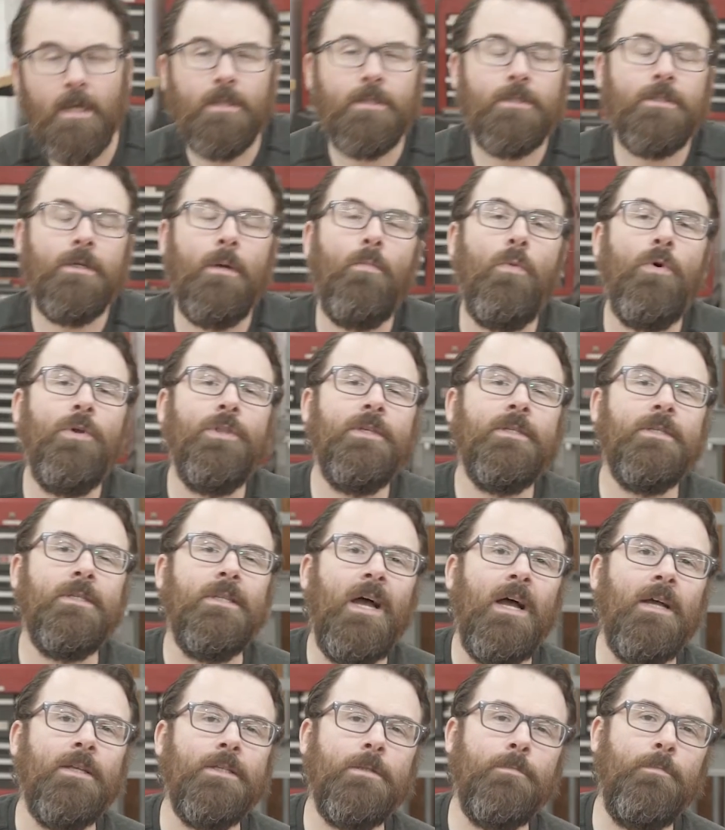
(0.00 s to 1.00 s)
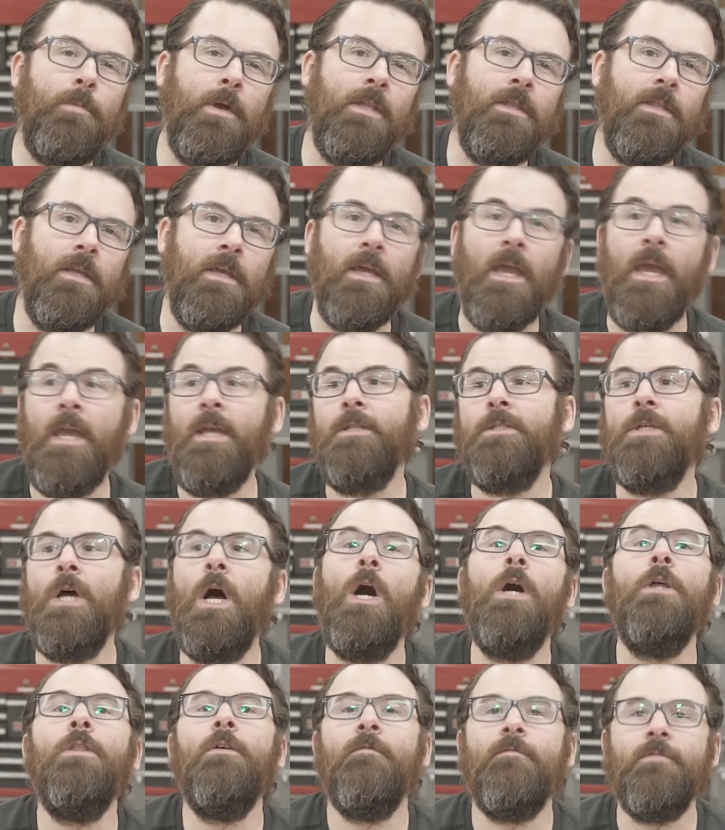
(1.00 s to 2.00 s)
Someone is not spending a
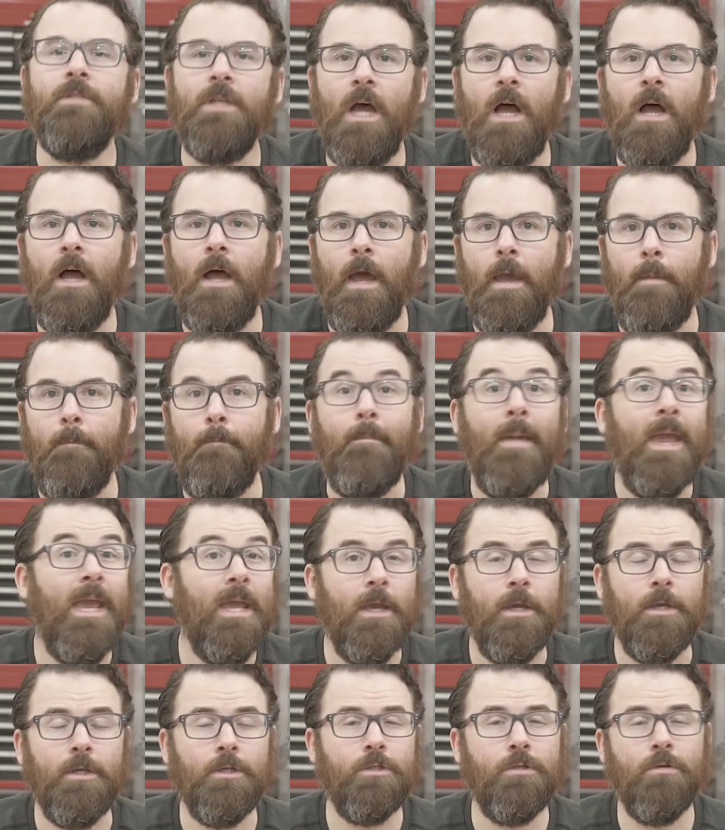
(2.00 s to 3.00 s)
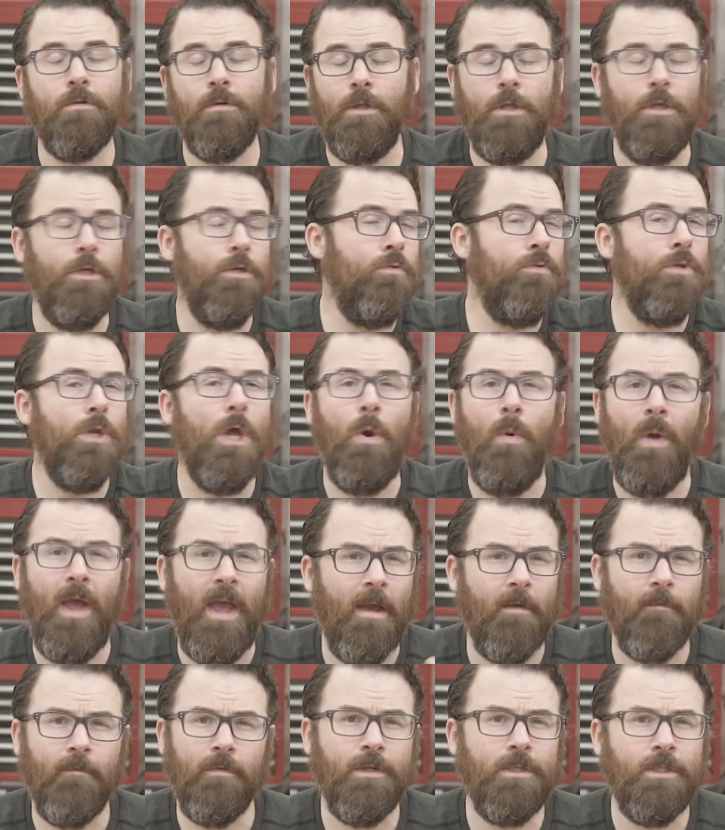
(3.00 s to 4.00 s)
ton of time making sure that you know
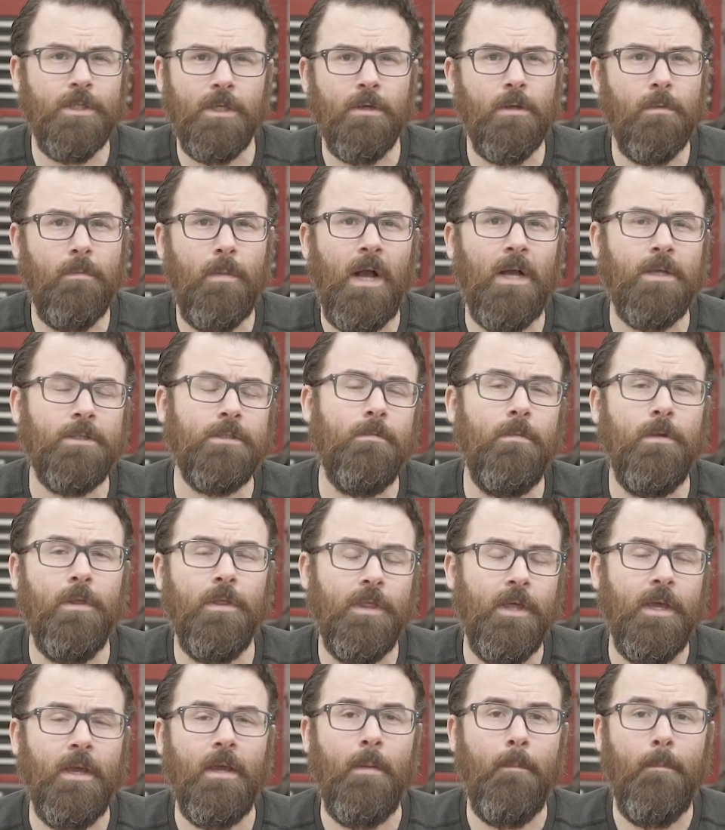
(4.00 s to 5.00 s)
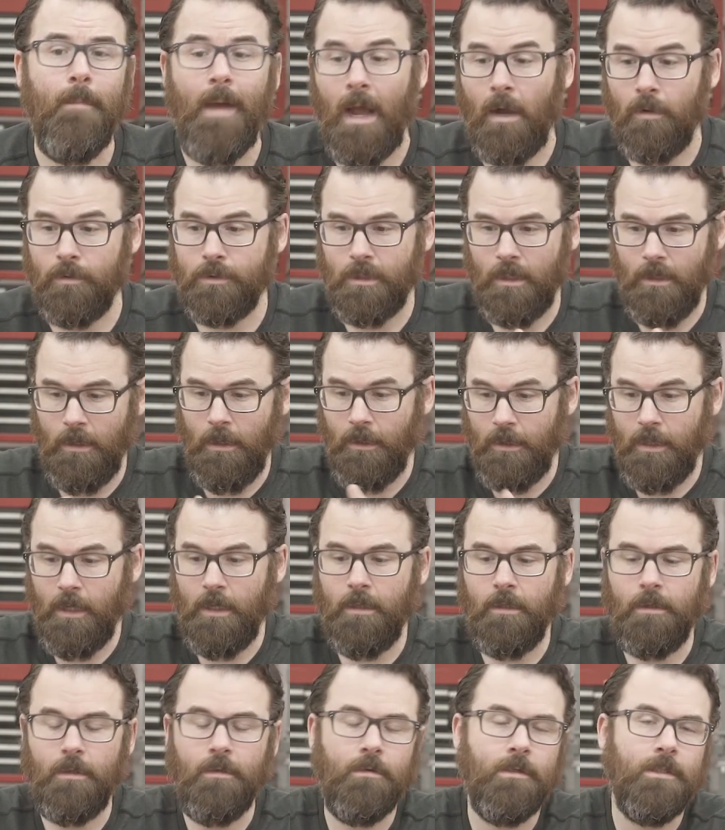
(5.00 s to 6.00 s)
every single possible thing about the thing
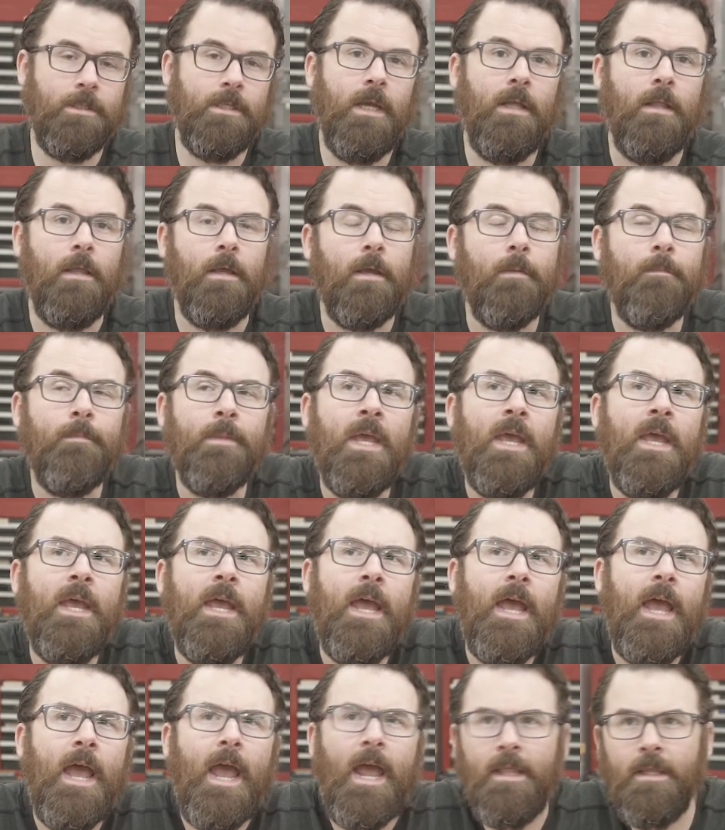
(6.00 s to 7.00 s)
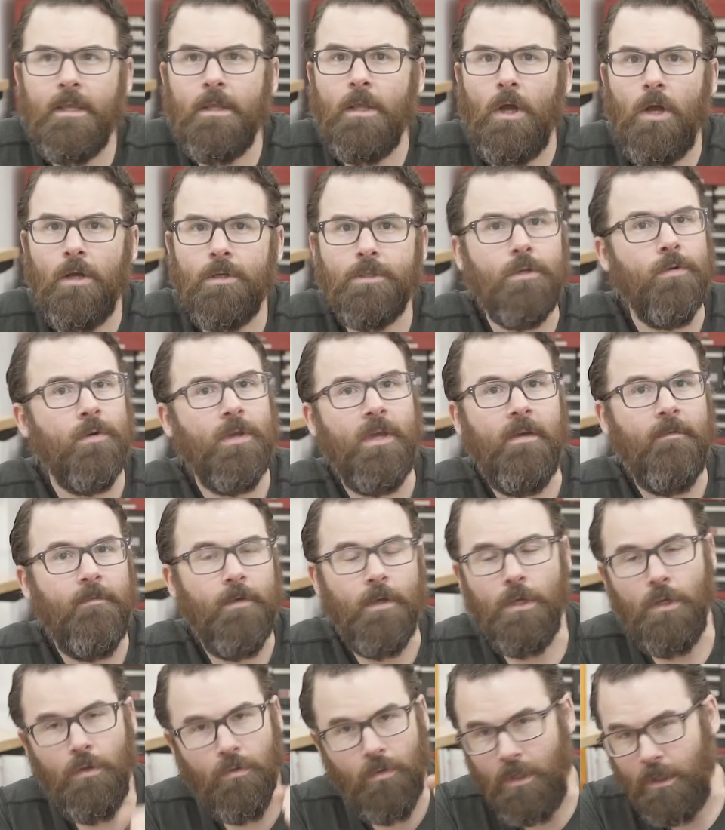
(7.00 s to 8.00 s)
that they're selling, and then also
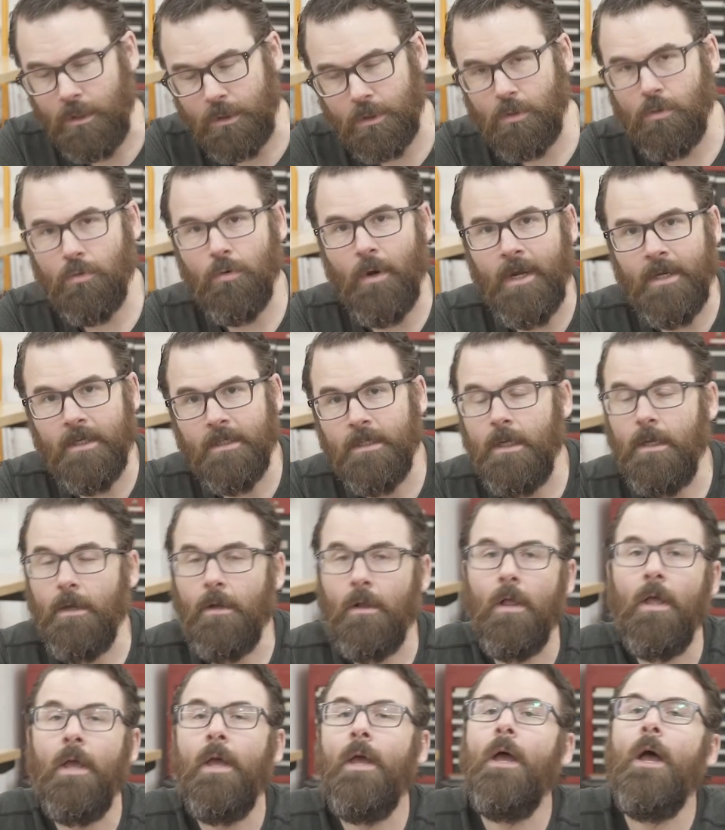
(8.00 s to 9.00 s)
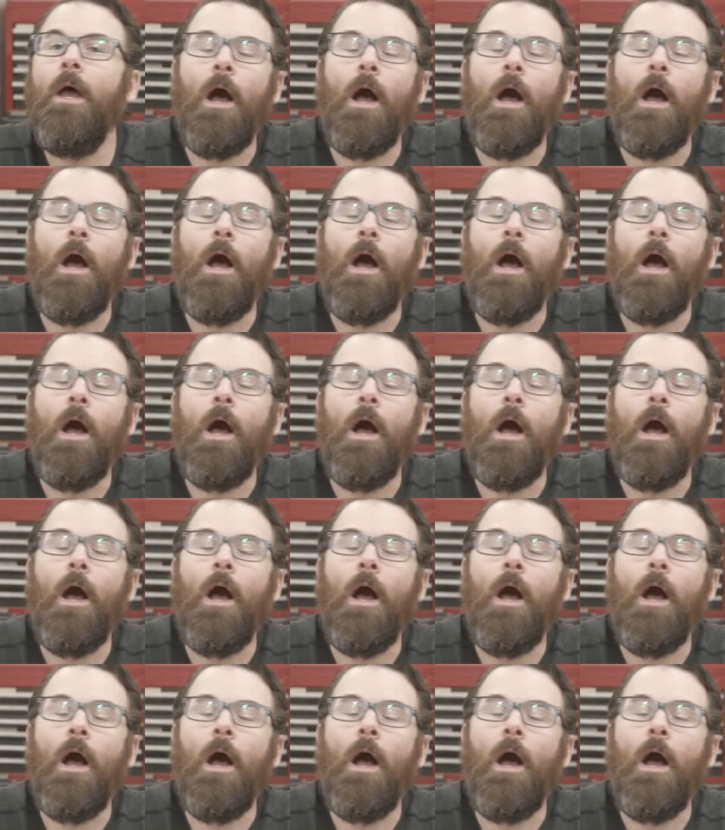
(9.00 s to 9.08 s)
giving you this great deal.